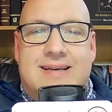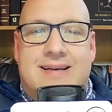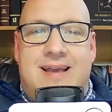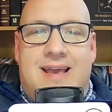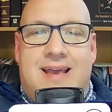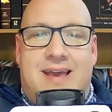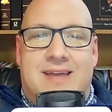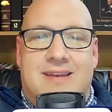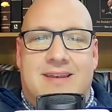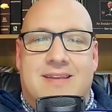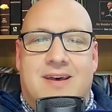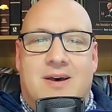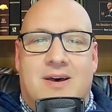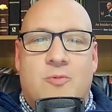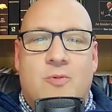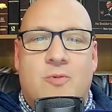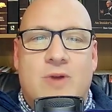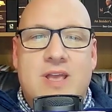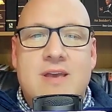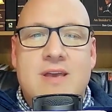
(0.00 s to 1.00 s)
And uh,
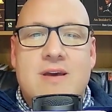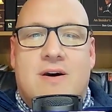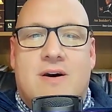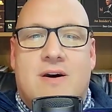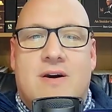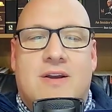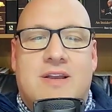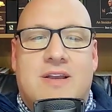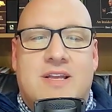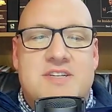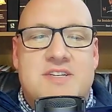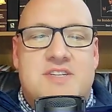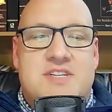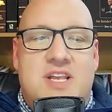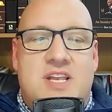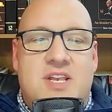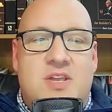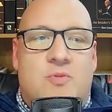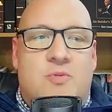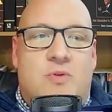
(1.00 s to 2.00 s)
we are
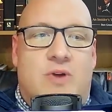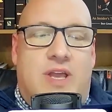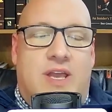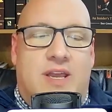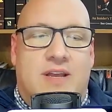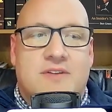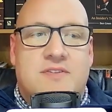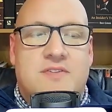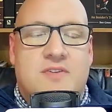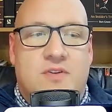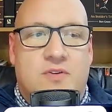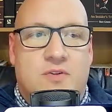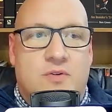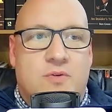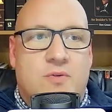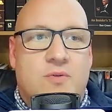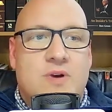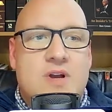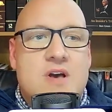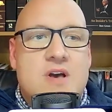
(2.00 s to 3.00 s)
continuing
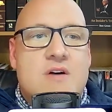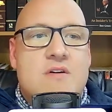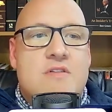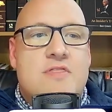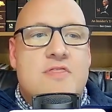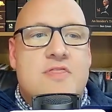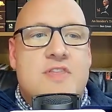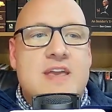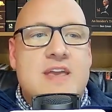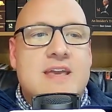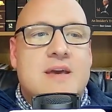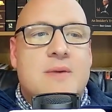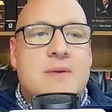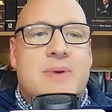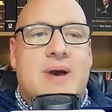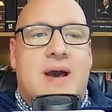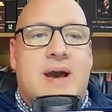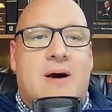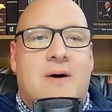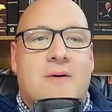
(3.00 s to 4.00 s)
to think
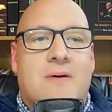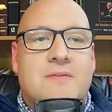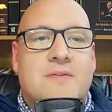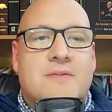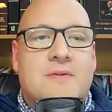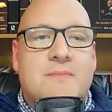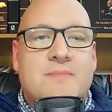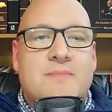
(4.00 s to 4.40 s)
about